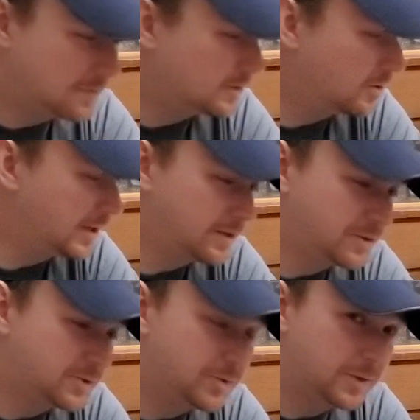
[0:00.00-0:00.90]
The only other
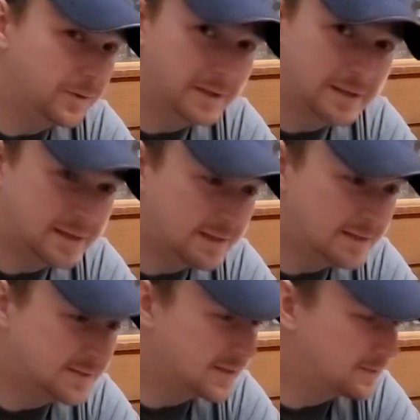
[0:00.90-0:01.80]
tool you really need
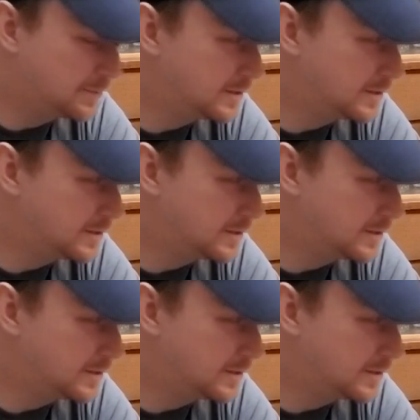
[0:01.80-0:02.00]
is a